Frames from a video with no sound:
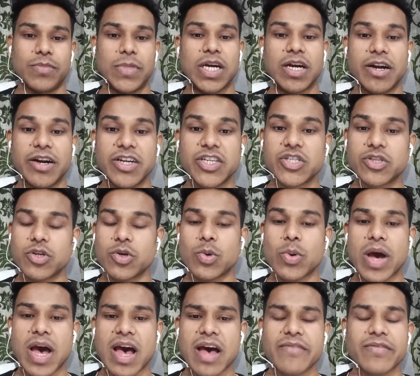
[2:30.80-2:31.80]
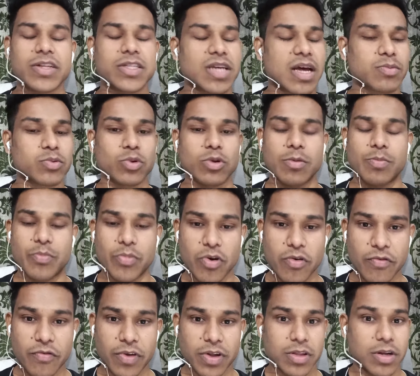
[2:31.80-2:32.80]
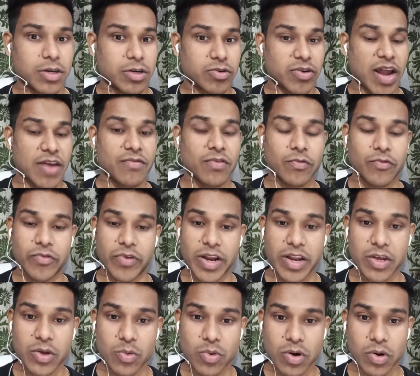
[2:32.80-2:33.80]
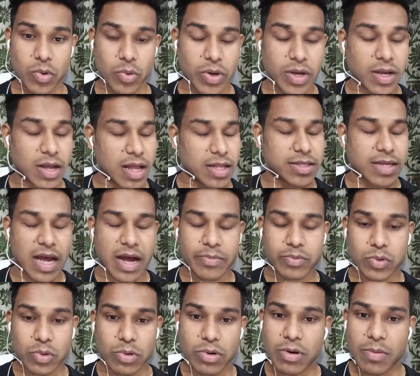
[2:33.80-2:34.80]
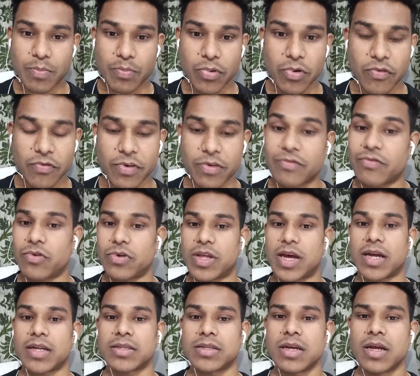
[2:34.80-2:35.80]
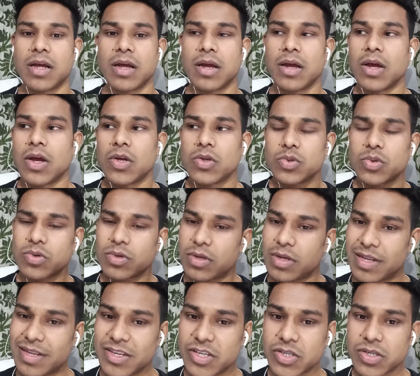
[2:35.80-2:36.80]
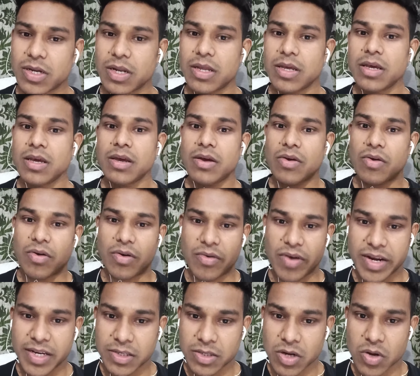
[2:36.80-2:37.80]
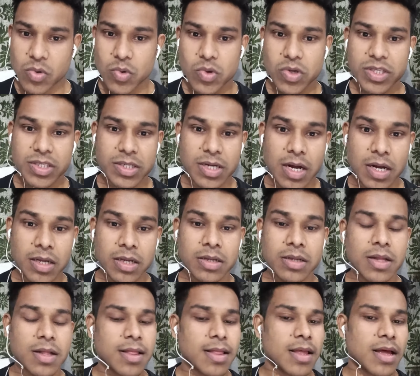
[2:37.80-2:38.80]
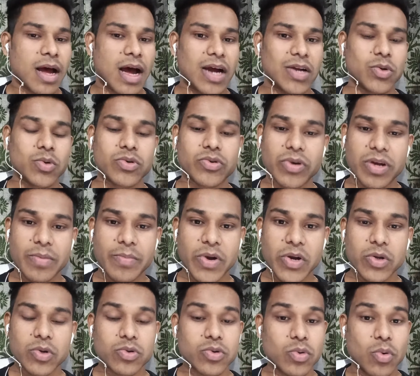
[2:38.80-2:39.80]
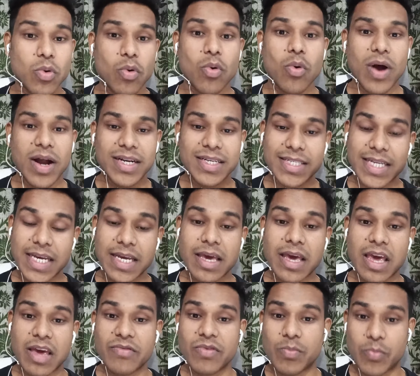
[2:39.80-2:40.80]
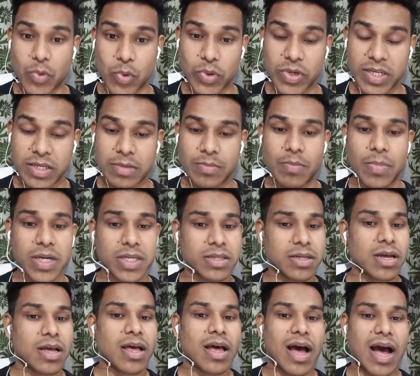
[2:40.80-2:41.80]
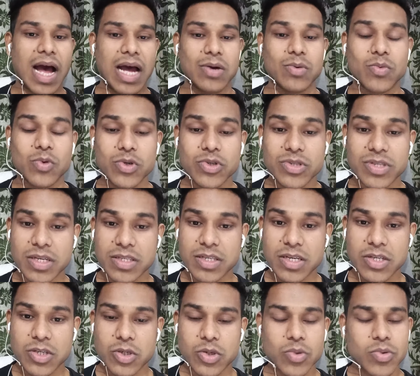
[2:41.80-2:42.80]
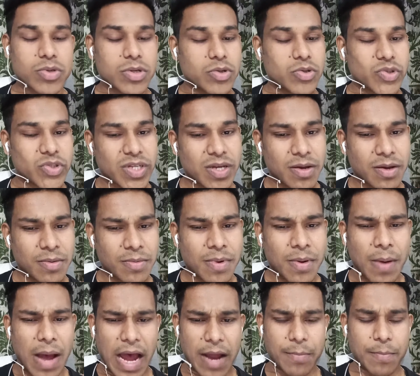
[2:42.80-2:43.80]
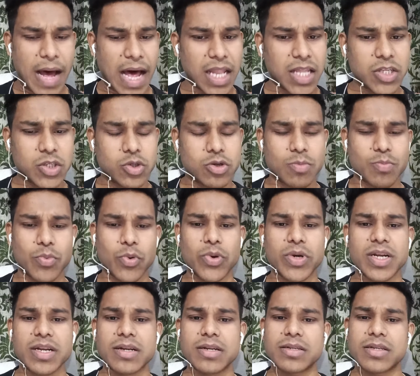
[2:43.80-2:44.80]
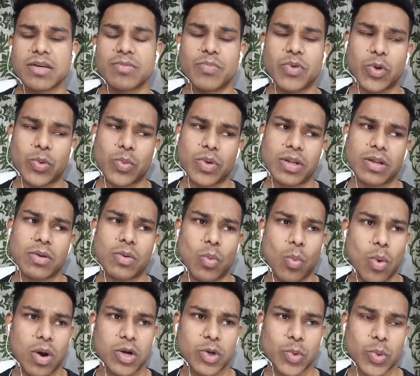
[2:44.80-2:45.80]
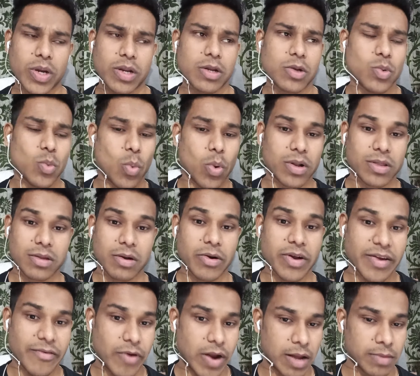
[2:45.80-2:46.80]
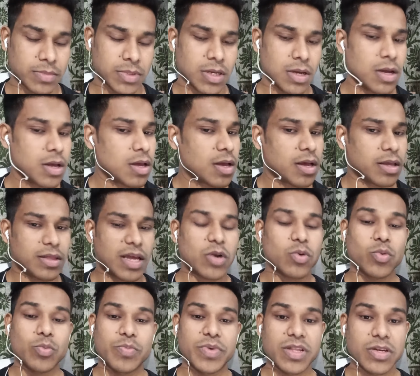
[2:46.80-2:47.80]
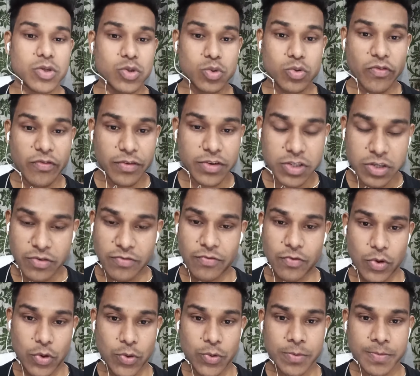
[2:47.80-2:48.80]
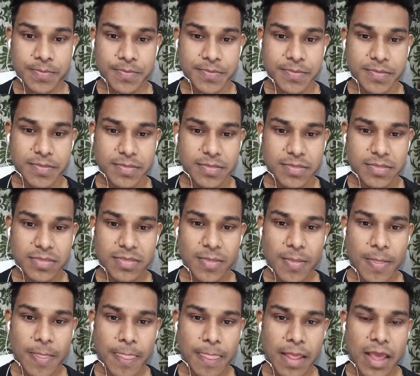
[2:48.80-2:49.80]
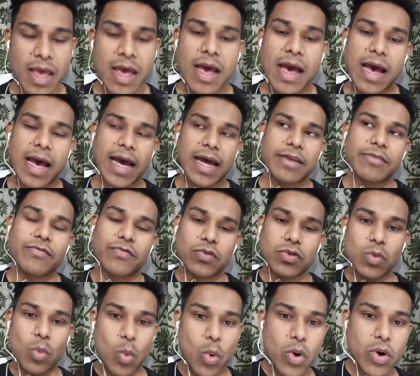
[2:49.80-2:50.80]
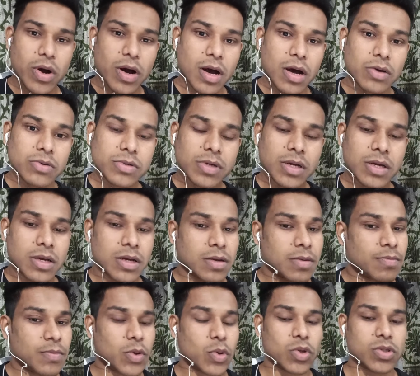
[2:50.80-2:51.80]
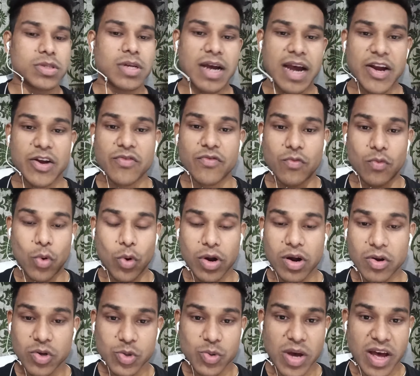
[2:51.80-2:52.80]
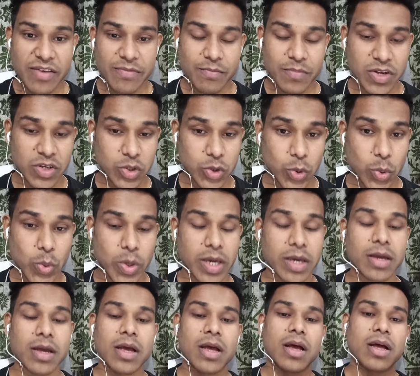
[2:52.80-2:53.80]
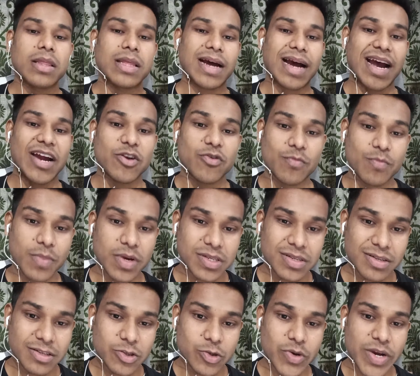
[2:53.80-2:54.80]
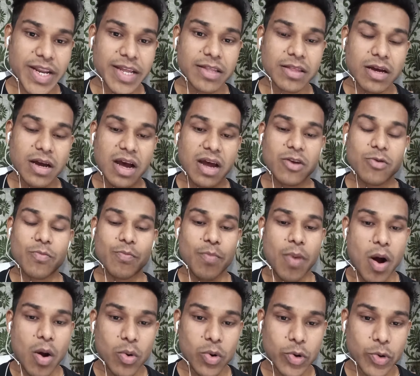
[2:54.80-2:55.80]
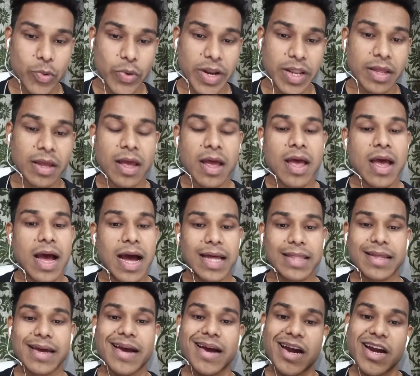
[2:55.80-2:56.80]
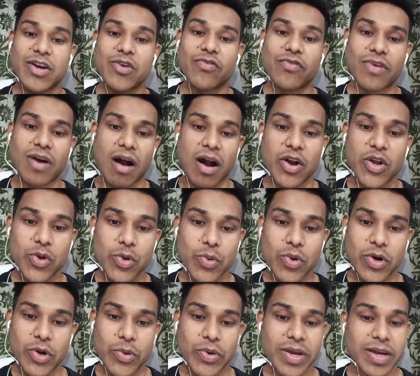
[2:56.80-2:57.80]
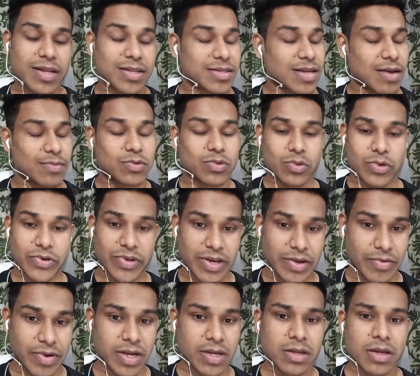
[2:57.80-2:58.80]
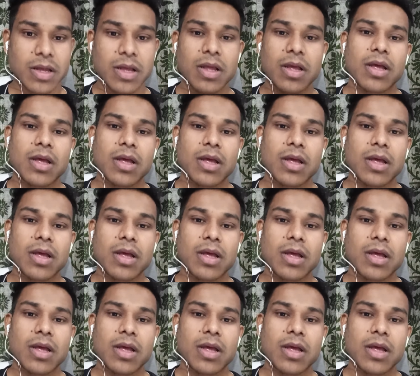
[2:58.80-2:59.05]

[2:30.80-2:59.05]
the conditioning you have it's absolutely perfect the type of training you are doing is absolutely perfect for that so initially right now you are starting i don't recommend you to go and take heavy protein but I want to suggest you to take and balance your protein intake between 120 to 130 grams. That would be the sufficient for you. And for the workout, because the kind of workout you have been doing, the kind of muscle training, the kind of power training, and the kind of cardio you are doing is absolutely great.